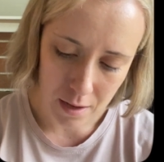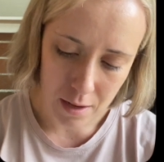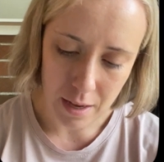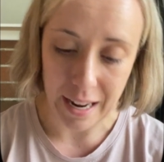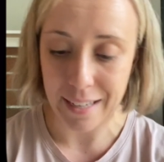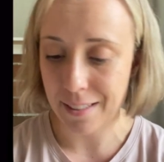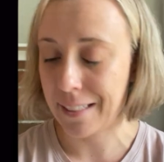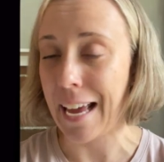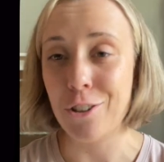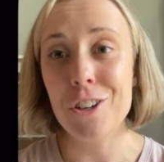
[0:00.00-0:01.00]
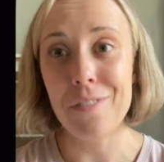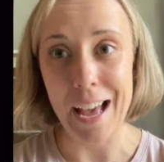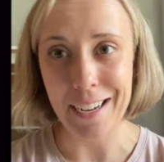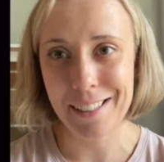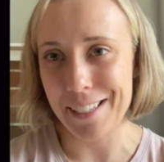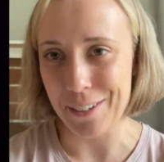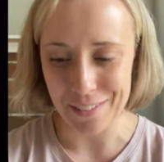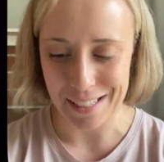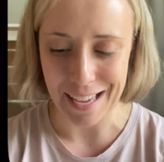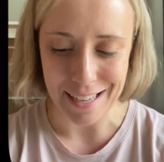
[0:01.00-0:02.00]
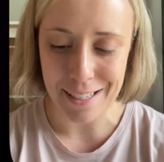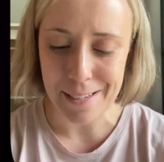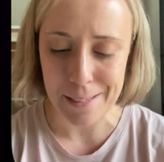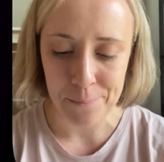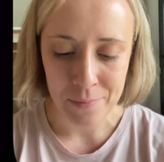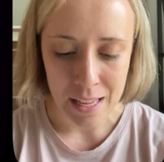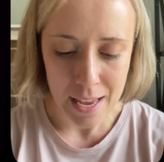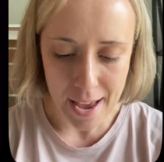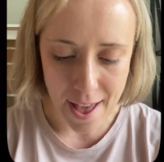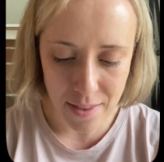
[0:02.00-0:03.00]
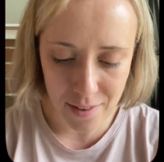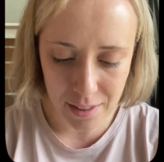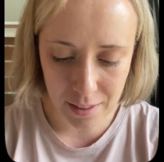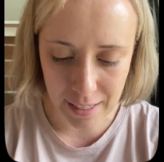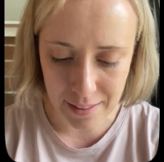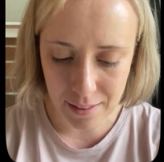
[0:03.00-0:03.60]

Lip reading: And I guess tangent of x in all these cases. And this gets